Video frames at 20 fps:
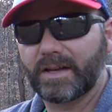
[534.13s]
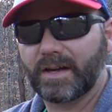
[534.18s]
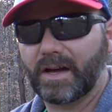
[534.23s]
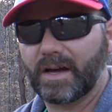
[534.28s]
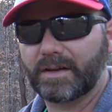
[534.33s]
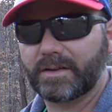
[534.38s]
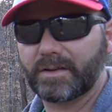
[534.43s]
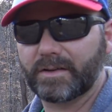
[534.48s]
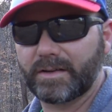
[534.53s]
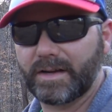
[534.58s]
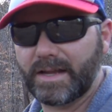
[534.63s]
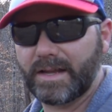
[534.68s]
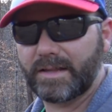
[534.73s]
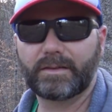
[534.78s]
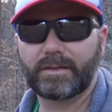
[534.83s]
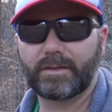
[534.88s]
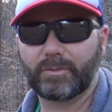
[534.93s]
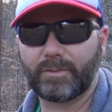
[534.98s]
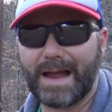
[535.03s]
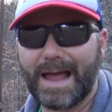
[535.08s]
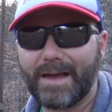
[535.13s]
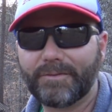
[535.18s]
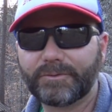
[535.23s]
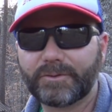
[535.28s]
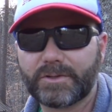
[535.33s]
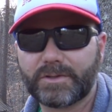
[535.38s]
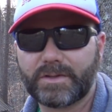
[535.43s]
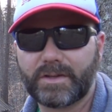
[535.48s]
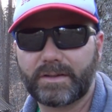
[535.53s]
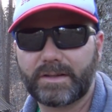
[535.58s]
underneath the
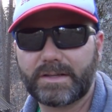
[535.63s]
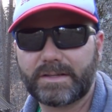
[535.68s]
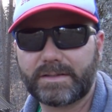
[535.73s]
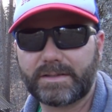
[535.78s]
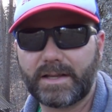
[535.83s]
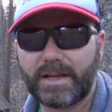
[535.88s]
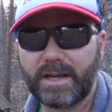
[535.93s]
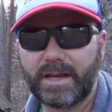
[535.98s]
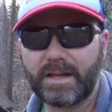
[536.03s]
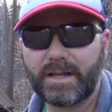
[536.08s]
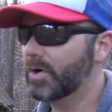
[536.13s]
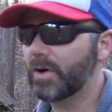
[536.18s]
rafters on this thing,